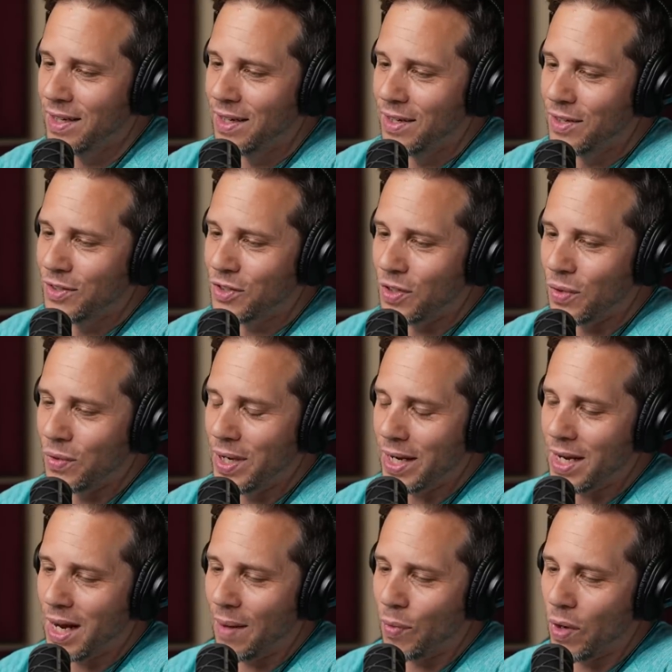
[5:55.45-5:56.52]
Well. So
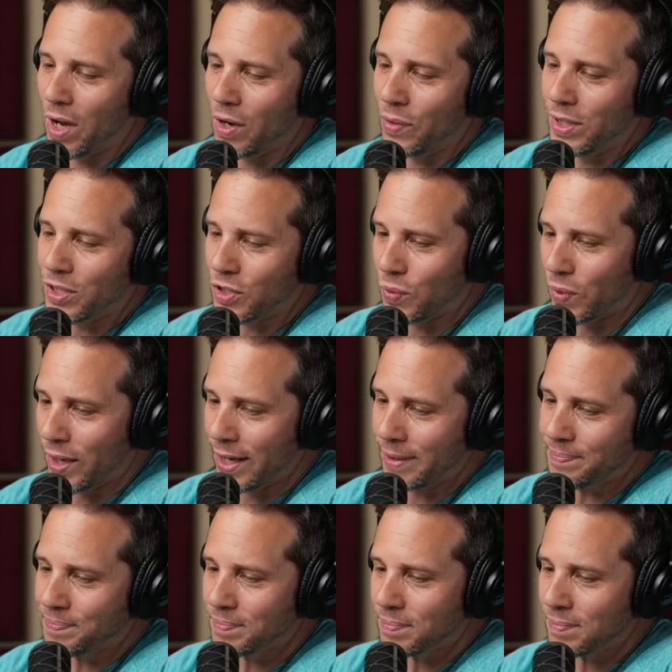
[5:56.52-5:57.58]
Nick Comoroto hits the
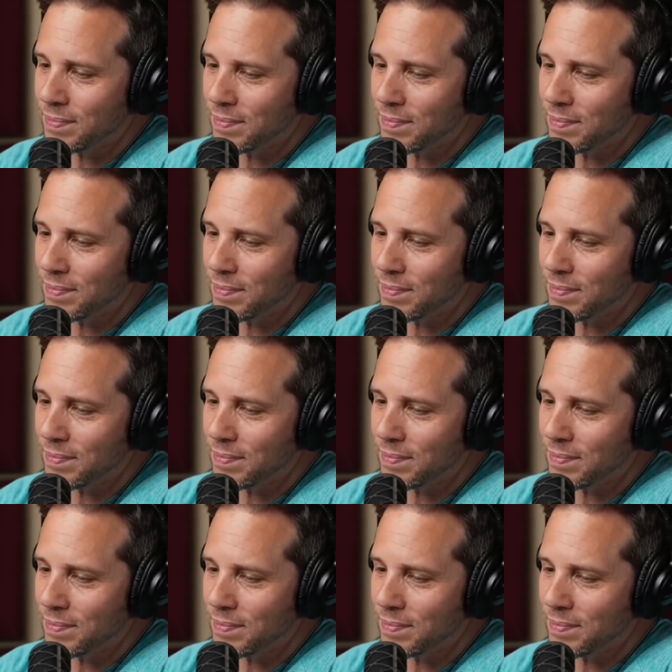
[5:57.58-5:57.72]
ring.